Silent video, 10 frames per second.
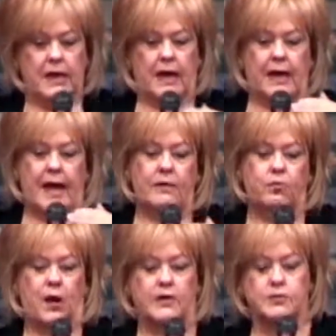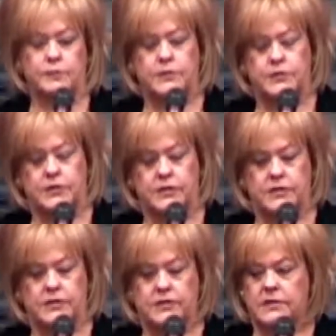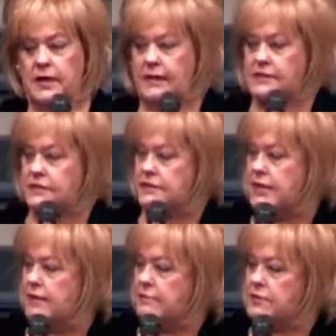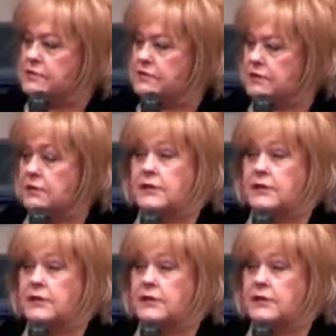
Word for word: And I watched with Jesus as demons,